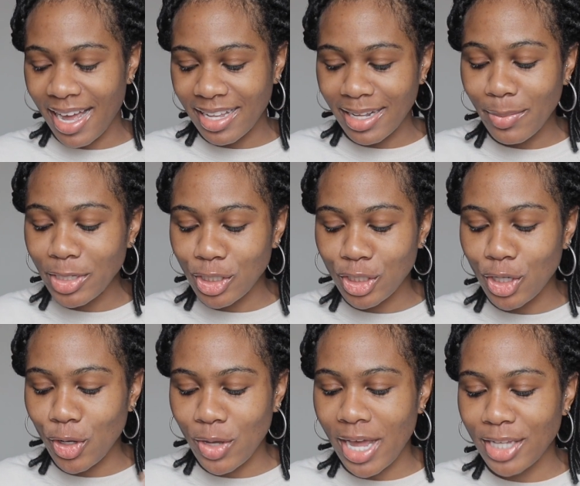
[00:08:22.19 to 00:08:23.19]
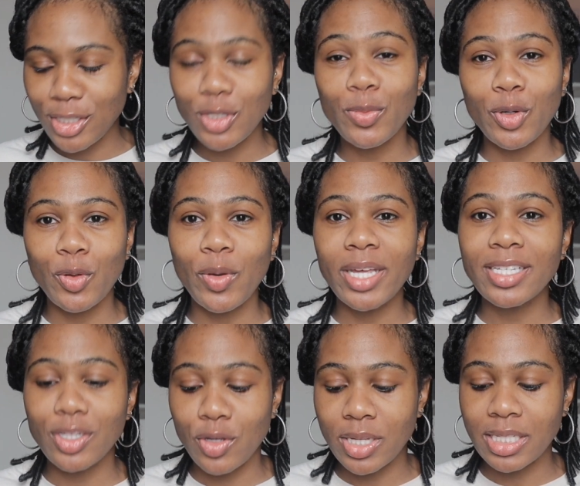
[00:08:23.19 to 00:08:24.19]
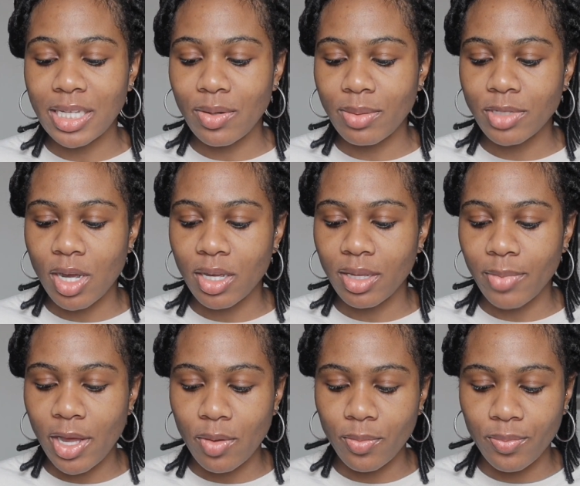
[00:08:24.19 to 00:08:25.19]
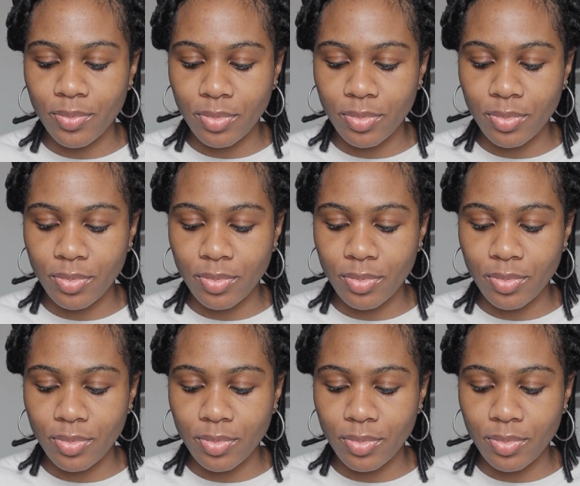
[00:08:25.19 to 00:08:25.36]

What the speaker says: Let me just show you guys super quick so you can see what I'm talking about.